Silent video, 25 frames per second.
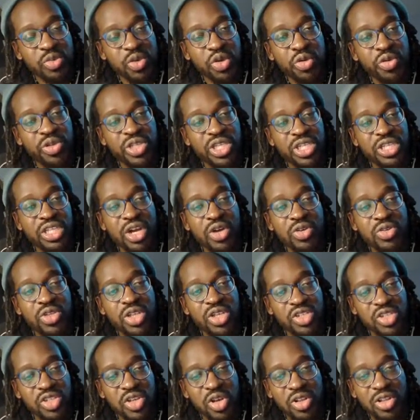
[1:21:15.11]
We already know
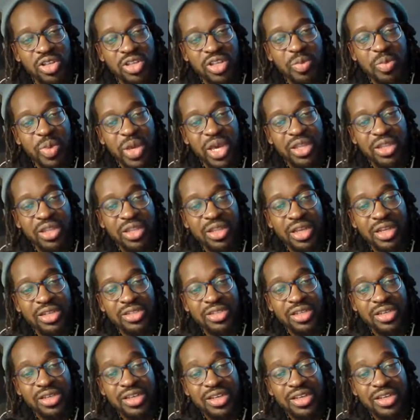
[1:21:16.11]
that Scotland are better than us.